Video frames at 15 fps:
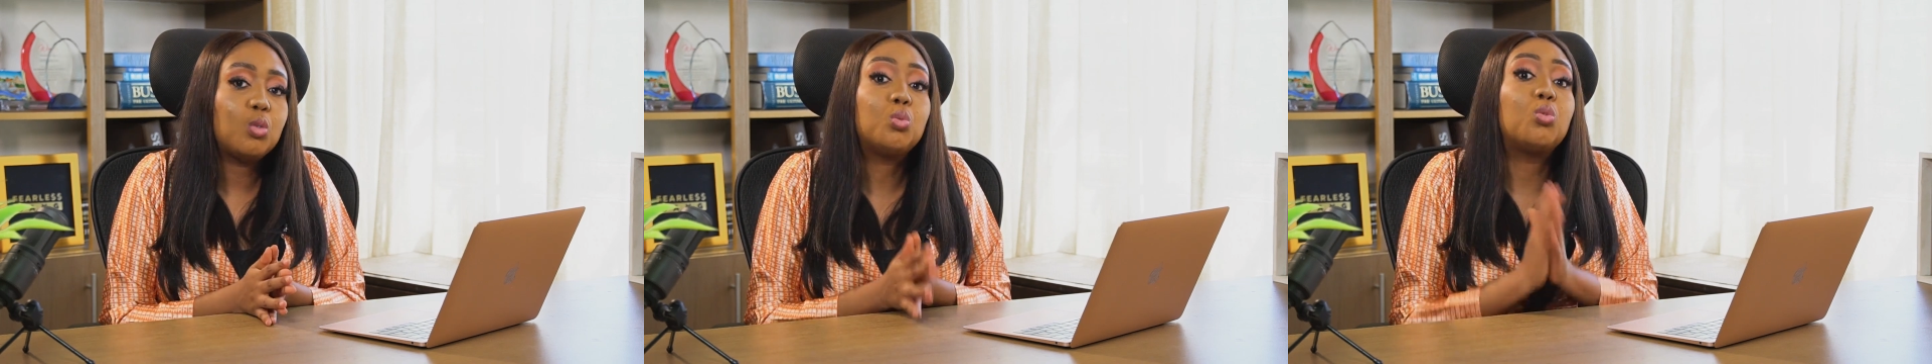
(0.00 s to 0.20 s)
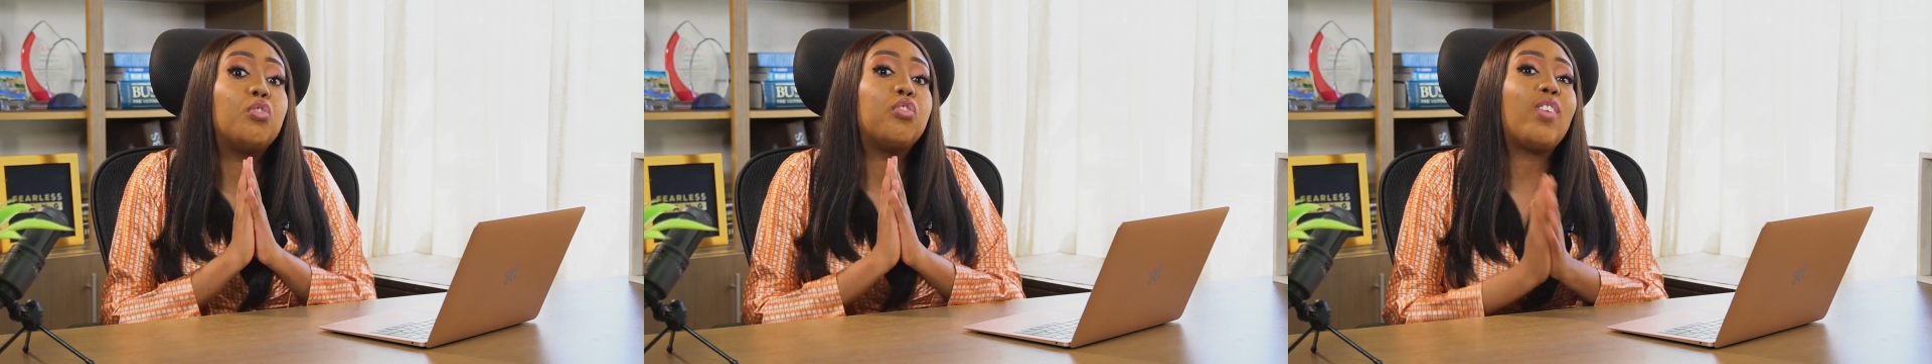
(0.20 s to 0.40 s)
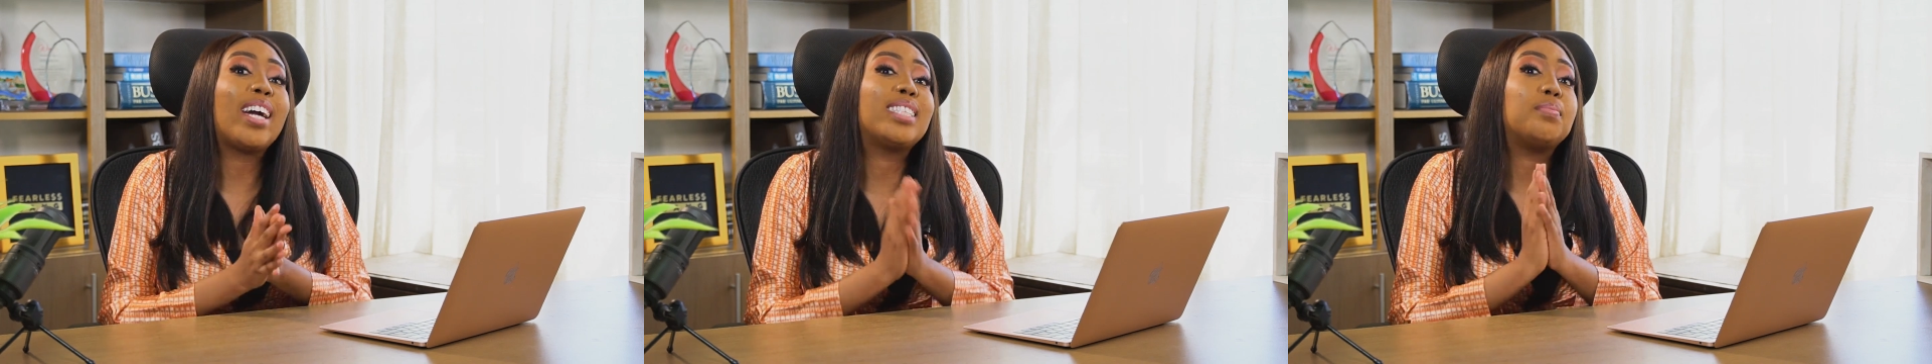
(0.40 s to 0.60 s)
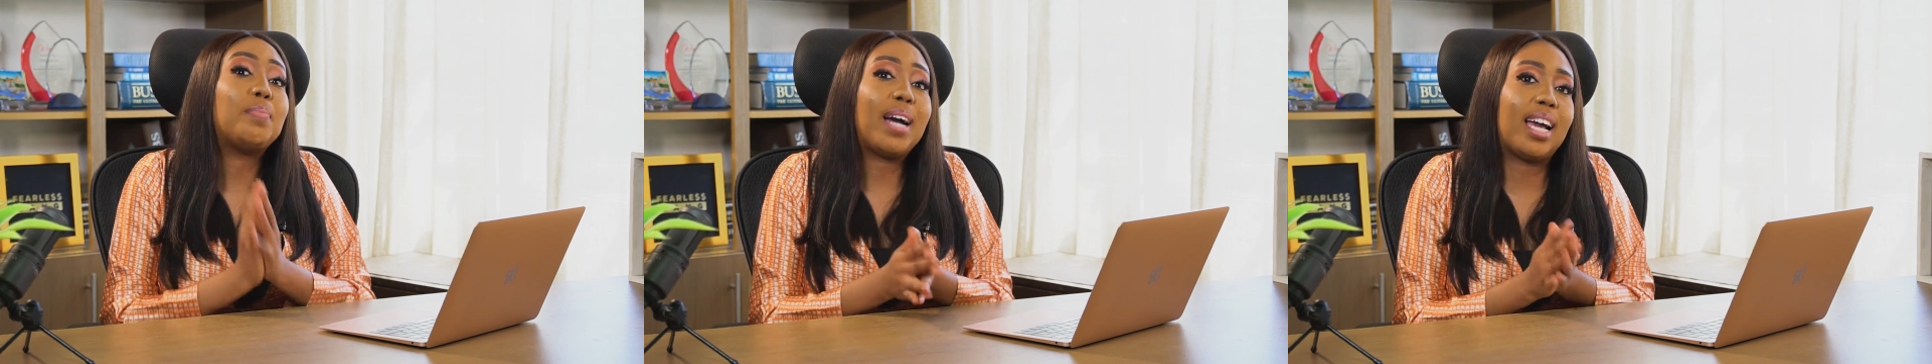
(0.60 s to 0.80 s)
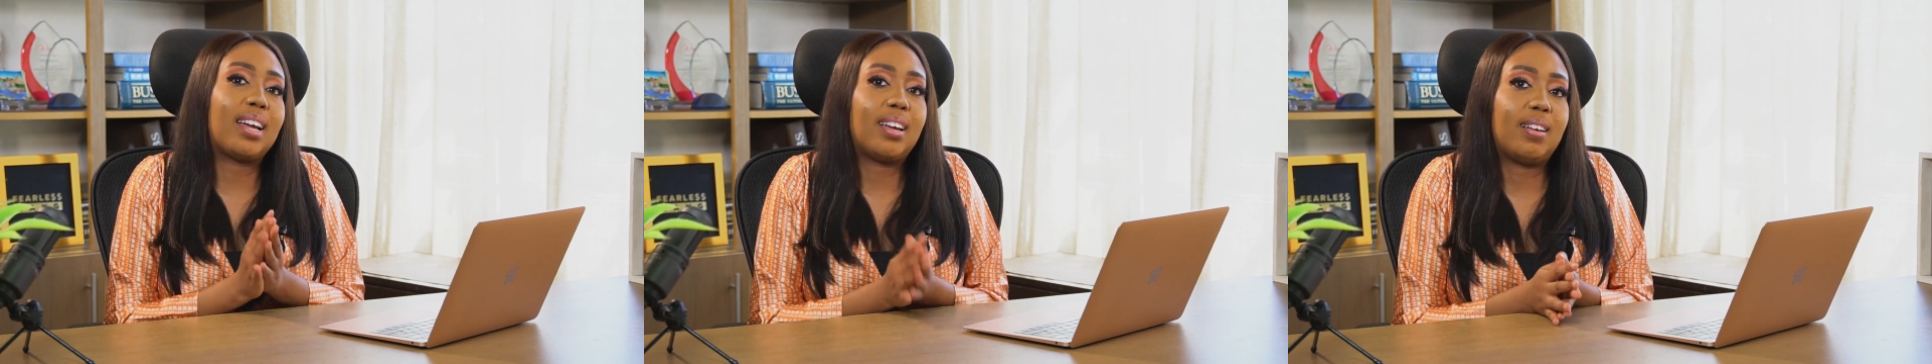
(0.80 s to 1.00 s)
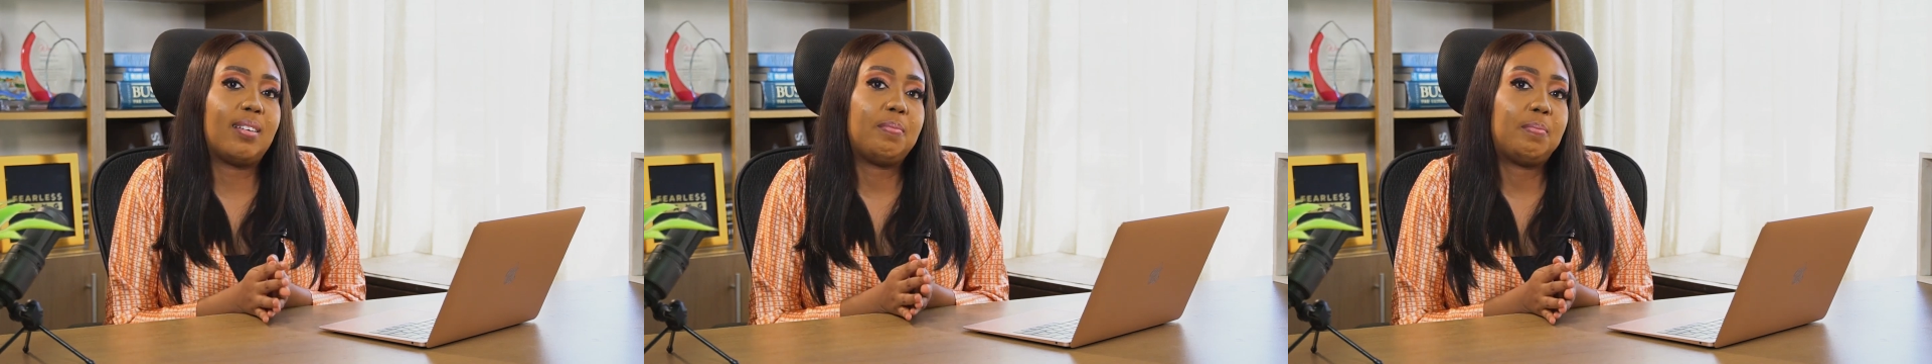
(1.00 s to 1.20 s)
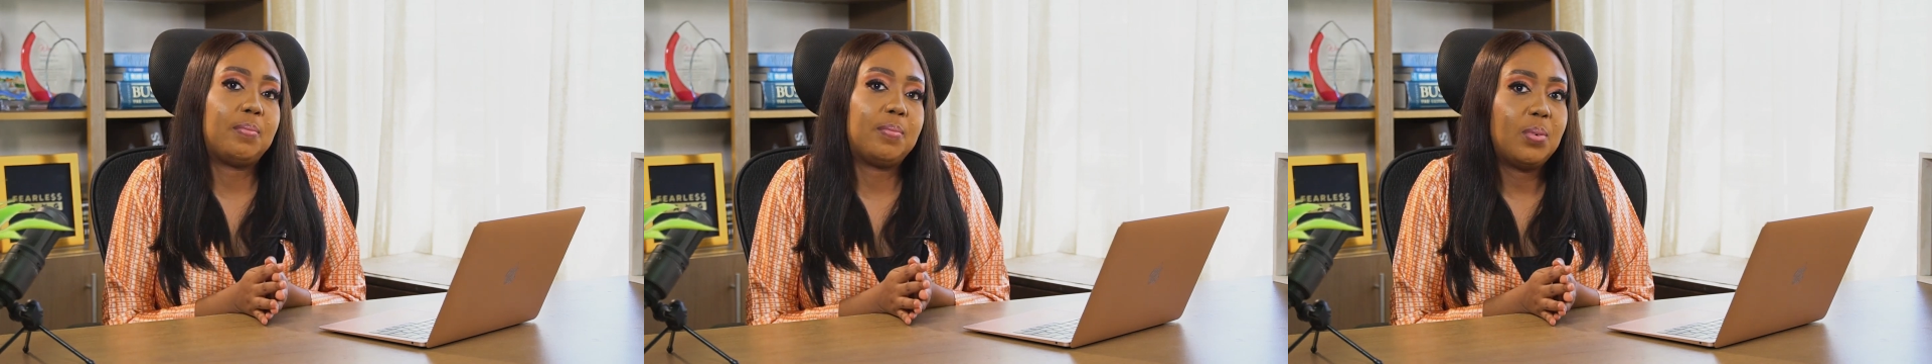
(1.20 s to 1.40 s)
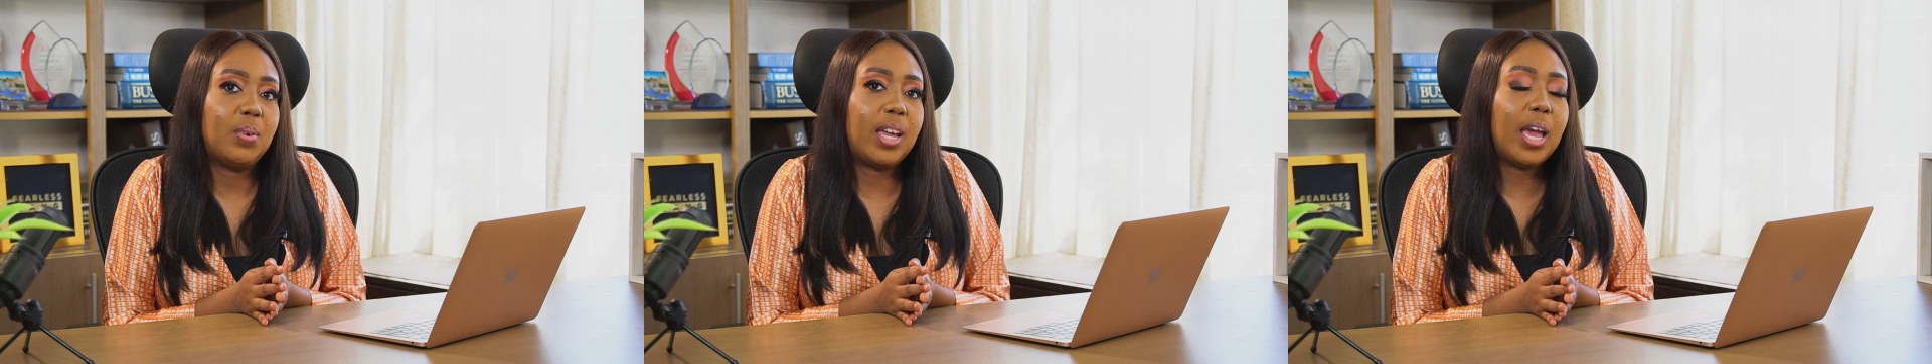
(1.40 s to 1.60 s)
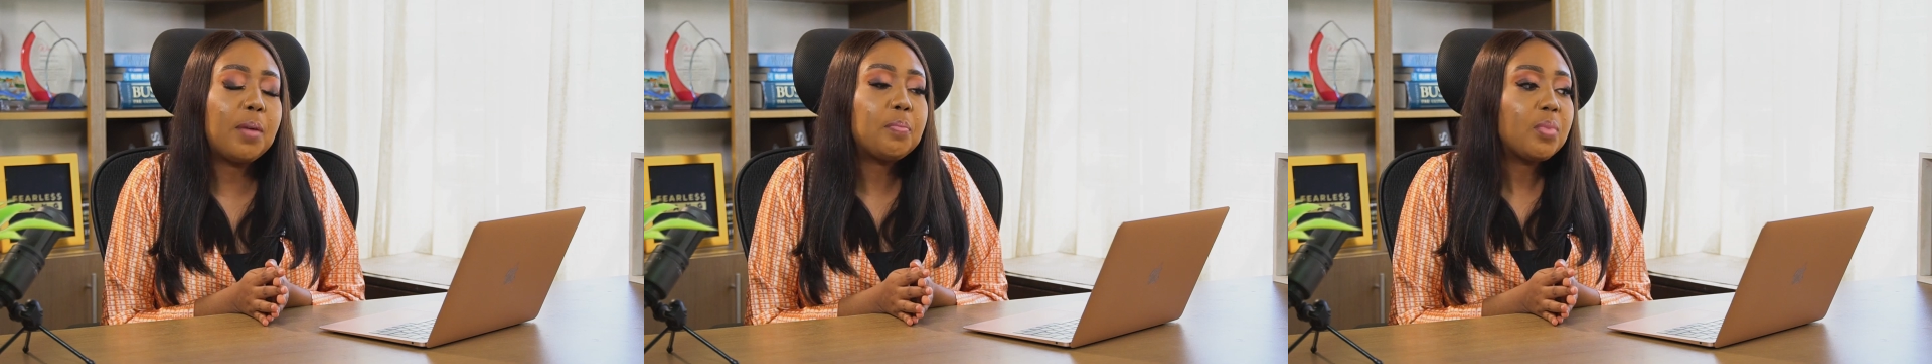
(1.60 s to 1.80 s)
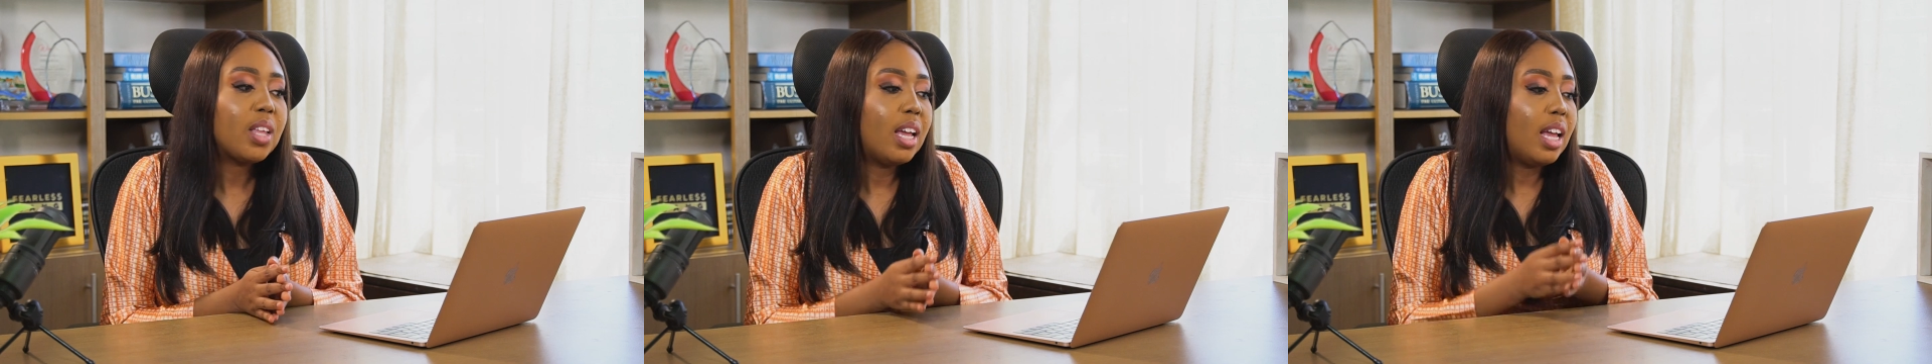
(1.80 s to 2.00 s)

to fight back, okay?